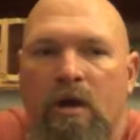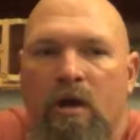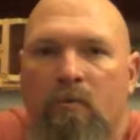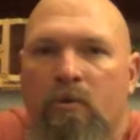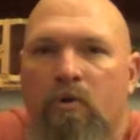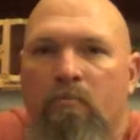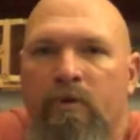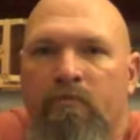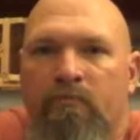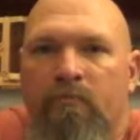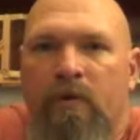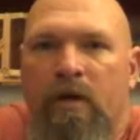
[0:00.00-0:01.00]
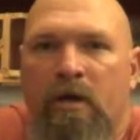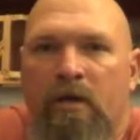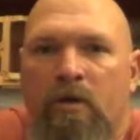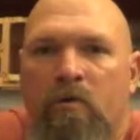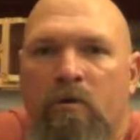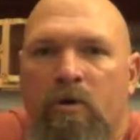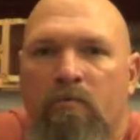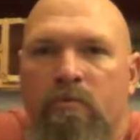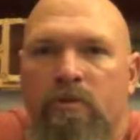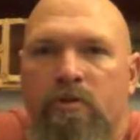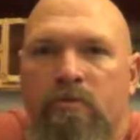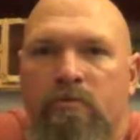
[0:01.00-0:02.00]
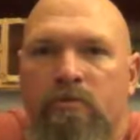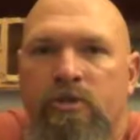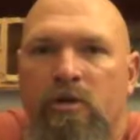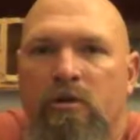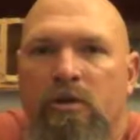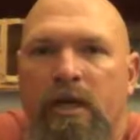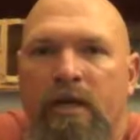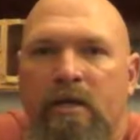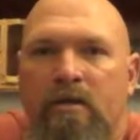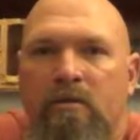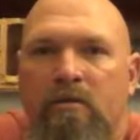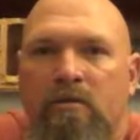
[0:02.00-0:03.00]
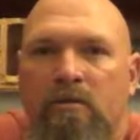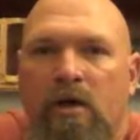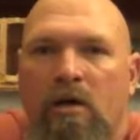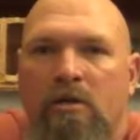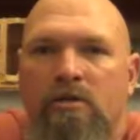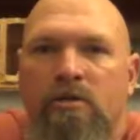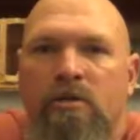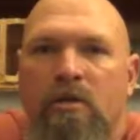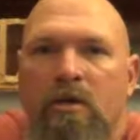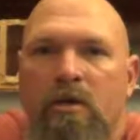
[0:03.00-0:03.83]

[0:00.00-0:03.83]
Uh, we're going to be uh, going over to Jungle Land Lodge,